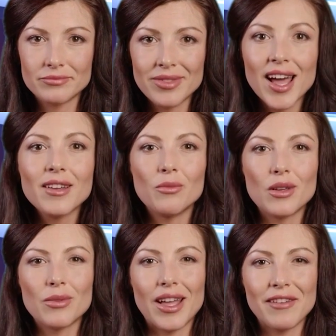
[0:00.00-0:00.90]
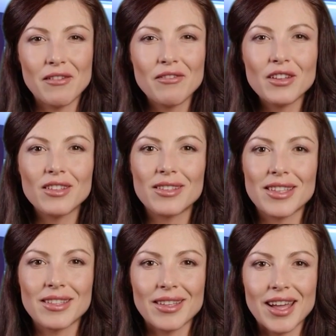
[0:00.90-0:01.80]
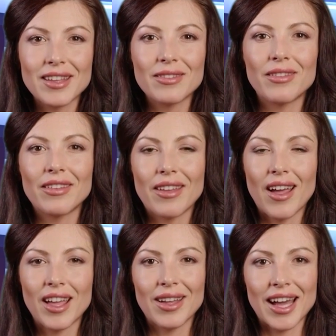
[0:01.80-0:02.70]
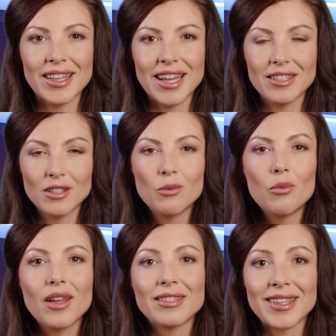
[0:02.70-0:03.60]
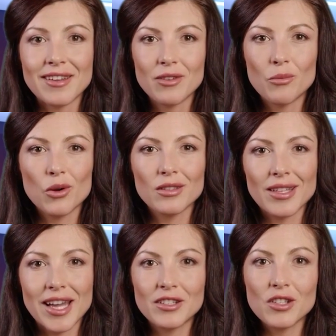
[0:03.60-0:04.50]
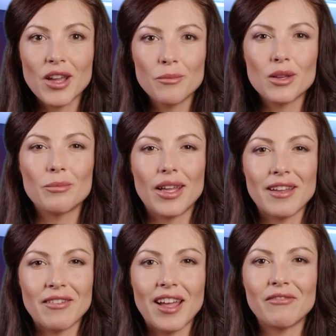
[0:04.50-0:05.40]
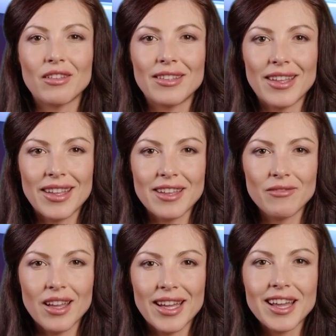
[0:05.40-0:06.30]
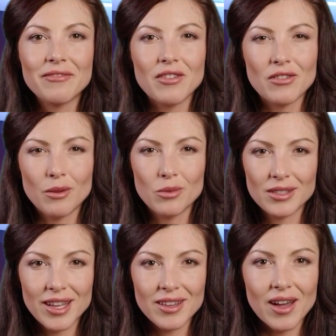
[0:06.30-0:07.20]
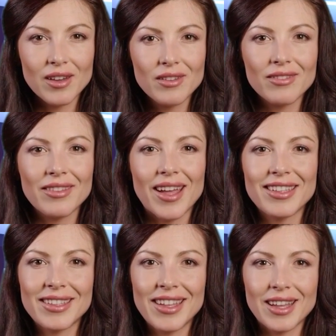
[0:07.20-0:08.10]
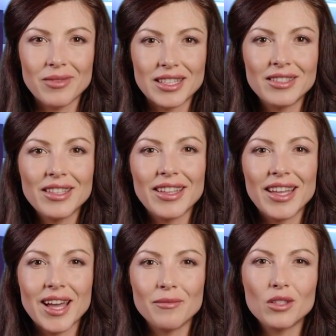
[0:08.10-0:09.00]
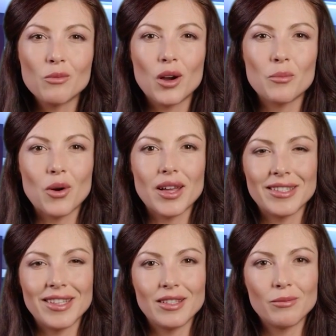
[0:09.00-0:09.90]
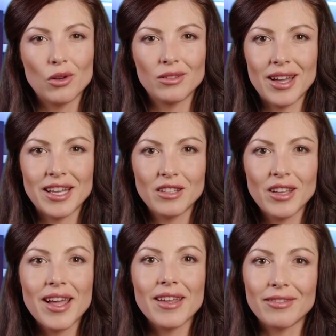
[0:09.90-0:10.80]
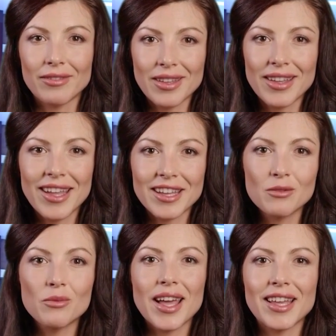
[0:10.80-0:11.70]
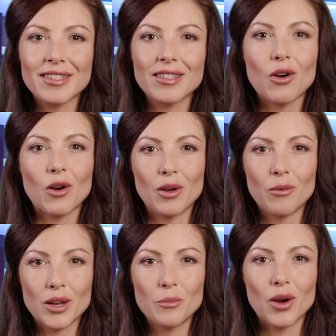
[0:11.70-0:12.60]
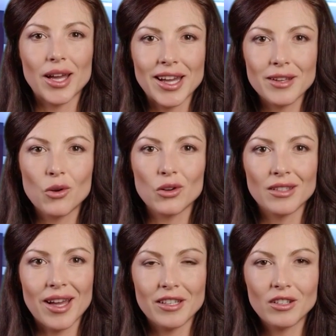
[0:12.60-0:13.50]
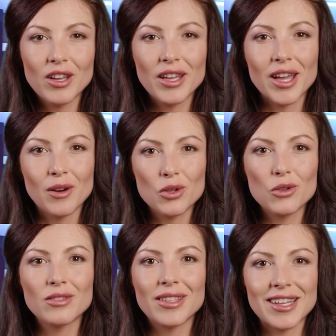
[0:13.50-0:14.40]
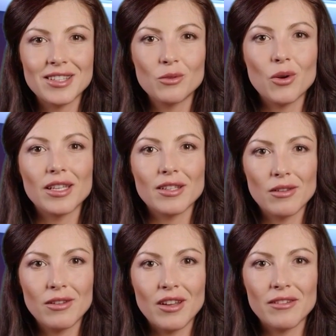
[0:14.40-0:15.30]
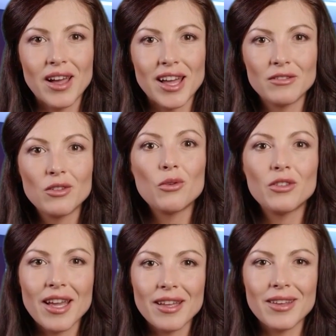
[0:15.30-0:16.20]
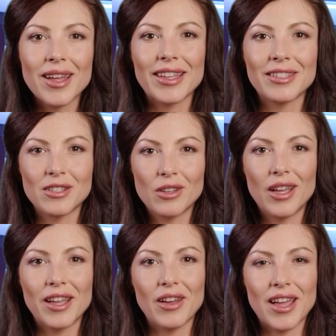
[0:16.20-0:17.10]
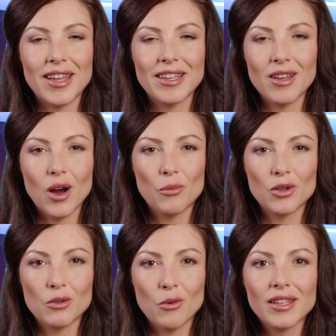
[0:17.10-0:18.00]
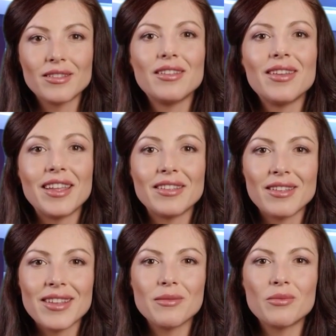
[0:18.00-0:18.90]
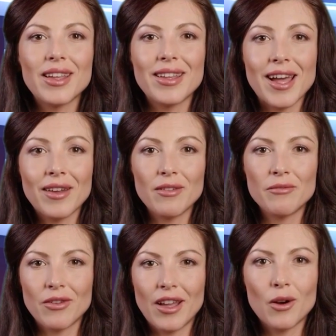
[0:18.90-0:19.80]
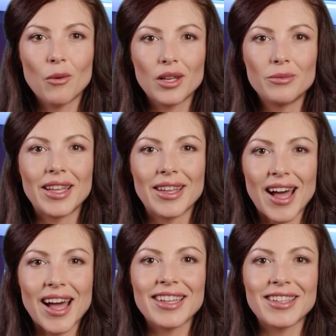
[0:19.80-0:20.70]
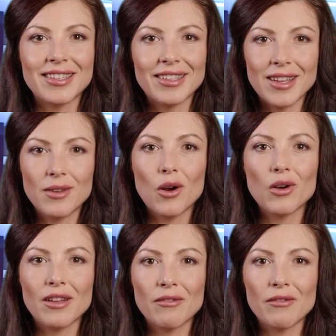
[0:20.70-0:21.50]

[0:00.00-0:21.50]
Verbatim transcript: High P P F efficiency design. Our light get two point seven mol/J P P F efficacy even it get fifty percent R, and C M H C D M is one point six mol/J, D H P S is only one point eight mol/J. We use Sanon twenty-two thirty-five dual chip. Its chip area is almost twice the size of Samsung L M three oh one B, and consume only